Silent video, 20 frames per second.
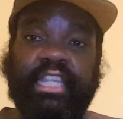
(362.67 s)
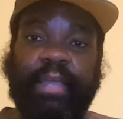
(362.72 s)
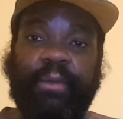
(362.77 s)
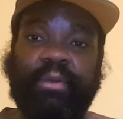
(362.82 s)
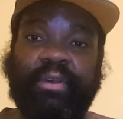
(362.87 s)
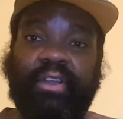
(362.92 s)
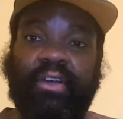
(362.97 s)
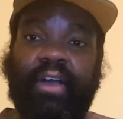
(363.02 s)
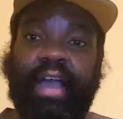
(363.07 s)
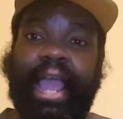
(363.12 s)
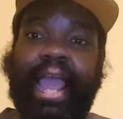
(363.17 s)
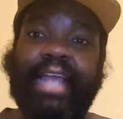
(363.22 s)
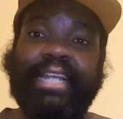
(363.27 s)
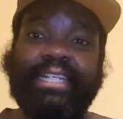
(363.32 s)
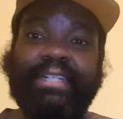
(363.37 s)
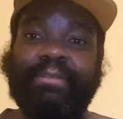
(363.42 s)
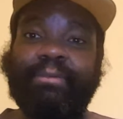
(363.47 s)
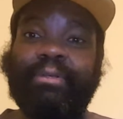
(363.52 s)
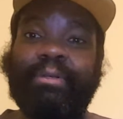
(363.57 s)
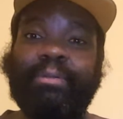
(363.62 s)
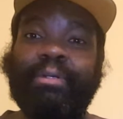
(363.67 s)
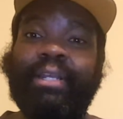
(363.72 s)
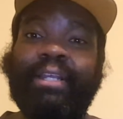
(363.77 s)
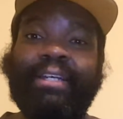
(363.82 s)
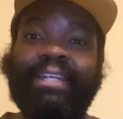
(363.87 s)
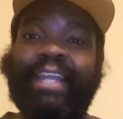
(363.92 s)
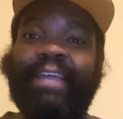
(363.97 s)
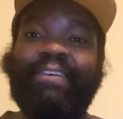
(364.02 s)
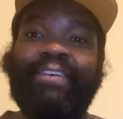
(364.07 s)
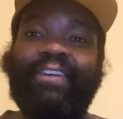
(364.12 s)
They were the last
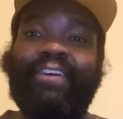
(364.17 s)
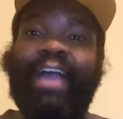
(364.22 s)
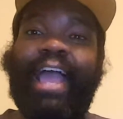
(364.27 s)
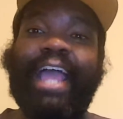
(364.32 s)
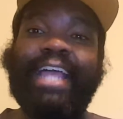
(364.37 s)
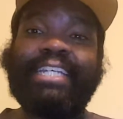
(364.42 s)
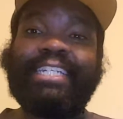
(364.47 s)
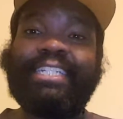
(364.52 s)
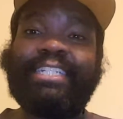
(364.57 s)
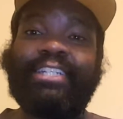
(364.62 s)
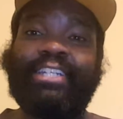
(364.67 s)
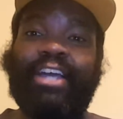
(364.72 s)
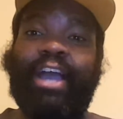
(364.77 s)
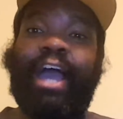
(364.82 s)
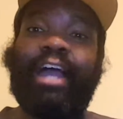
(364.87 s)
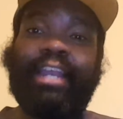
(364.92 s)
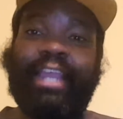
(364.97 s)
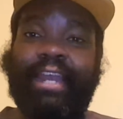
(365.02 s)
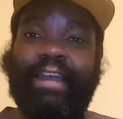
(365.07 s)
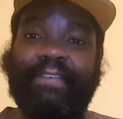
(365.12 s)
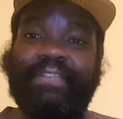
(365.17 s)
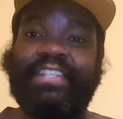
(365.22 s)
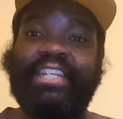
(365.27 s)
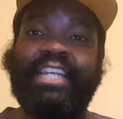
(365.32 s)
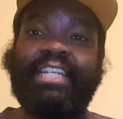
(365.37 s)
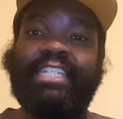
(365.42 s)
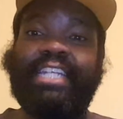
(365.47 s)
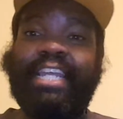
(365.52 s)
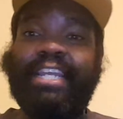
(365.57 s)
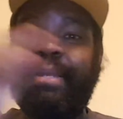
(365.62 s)

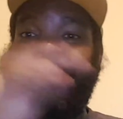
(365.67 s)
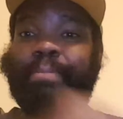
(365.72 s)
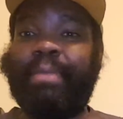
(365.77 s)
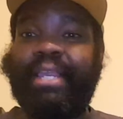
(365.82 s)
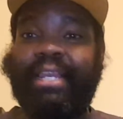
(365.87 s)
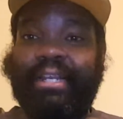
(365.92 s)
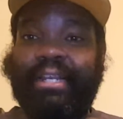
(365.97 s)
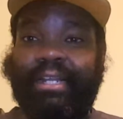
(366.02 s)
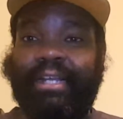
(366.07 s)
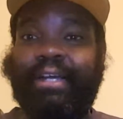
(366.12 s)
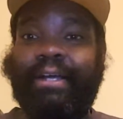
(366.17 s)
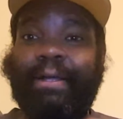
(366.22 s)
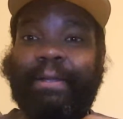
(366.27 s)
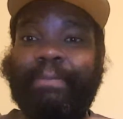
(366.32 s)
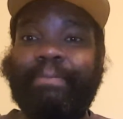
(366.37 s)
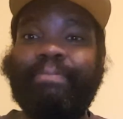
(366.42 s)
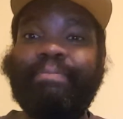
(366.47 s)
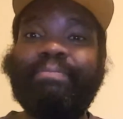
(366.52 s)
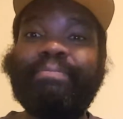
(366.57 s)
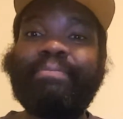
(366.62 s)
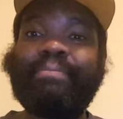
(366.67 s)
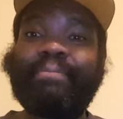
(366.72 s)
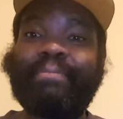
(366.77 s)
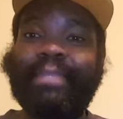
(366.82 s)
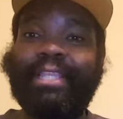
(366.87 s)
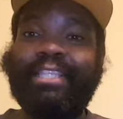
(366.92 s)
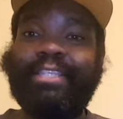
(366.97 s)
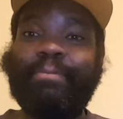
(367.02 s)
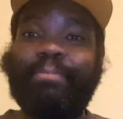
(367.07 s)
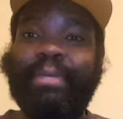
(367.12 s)
NFC team to beat
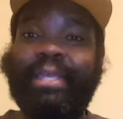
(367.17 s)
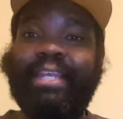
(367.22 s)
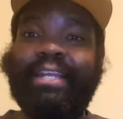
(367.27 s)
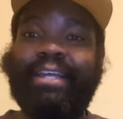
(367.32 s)
the